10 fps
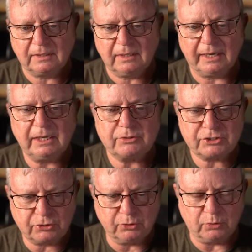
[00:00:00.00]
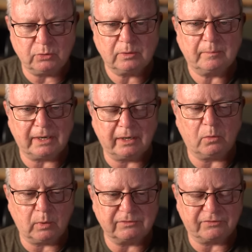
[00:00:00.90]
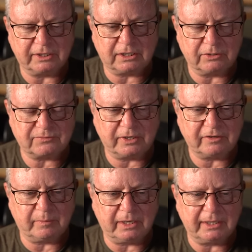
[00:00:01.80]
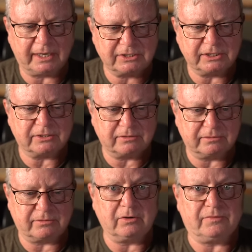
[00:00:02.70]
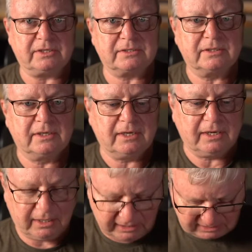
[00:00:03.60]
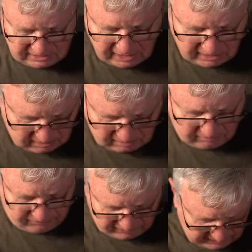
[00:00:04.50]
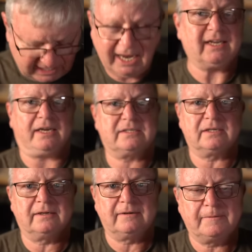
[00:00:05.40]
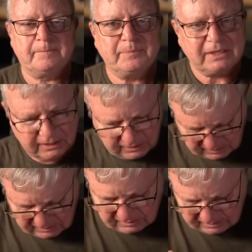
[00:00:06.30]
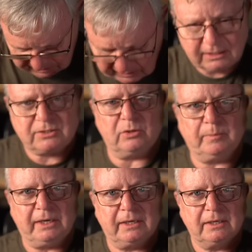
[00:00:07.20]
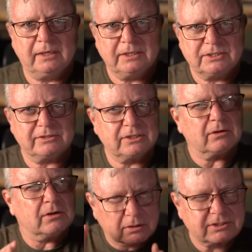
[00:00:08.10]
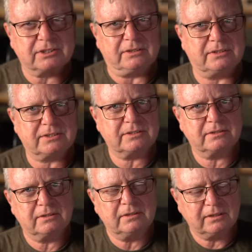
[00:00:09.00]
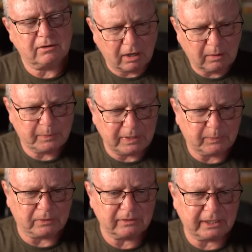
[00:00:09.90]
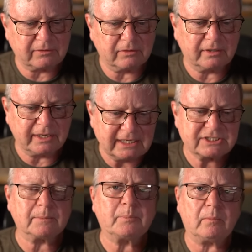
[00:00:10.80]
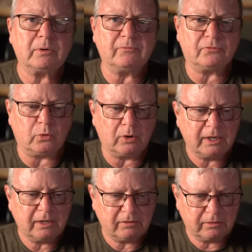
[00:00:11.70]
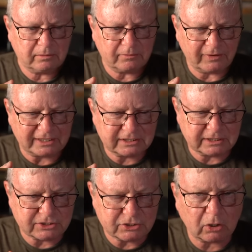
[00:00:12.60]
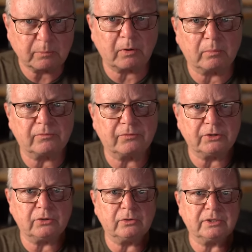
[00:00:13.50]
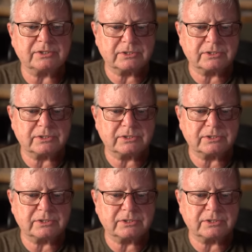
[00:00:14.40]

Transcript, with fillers: I know two, well, I know one very close friend of mine actually drove it and said, forget it. He said it to me. So it's not nonsense. There are people that it's a problem for. The fact that it's not a problem for you is